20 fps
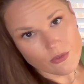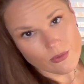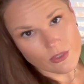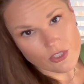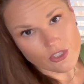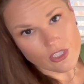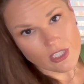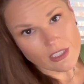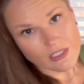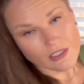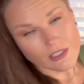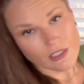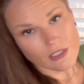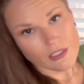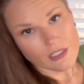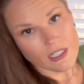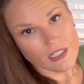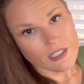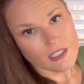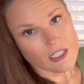reject it,
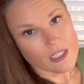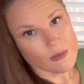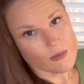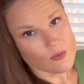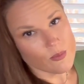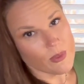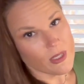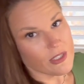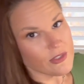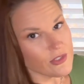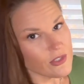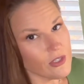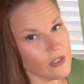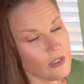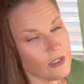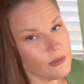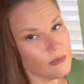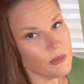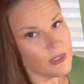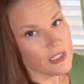and it comes back to
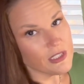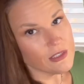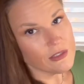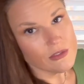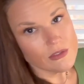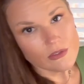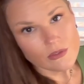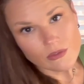haunt me?